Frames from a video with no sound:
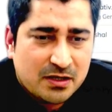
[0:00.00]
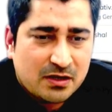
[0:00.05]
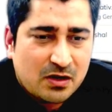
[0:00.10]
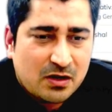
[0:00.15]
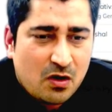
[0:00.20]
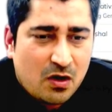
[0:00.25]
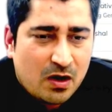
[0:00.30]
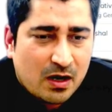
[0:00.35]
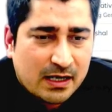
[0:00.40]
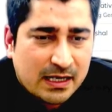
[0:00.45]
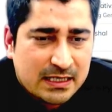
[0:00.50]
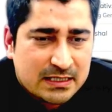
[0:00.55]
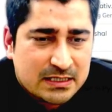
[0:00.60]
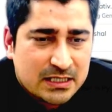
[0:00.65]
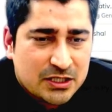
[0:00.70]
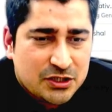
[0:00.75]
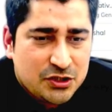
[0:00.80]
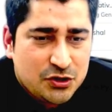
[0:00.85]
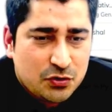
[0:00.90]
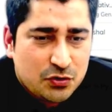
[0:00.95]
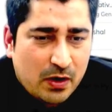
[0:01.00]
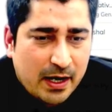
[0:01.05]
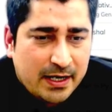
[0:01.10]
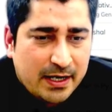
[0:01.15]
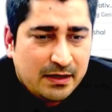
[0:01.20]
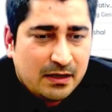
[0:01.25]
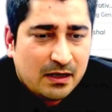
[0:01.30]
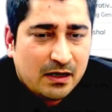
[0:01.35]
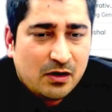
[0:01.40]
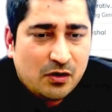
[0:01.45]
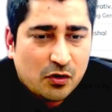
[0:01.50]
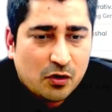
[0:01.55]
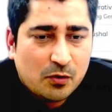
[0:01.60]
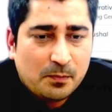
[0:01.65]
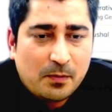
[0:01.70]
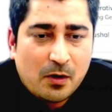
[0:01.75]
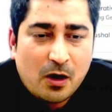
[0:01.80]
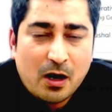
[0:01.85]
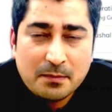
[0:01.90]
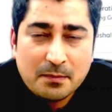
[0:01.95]
called as join group
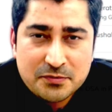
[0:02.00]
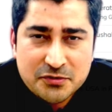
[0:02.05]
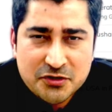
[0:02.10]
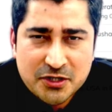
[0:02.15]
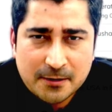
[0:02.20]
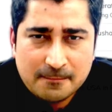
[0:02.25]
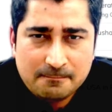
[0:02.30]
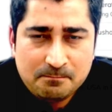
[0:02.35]
option.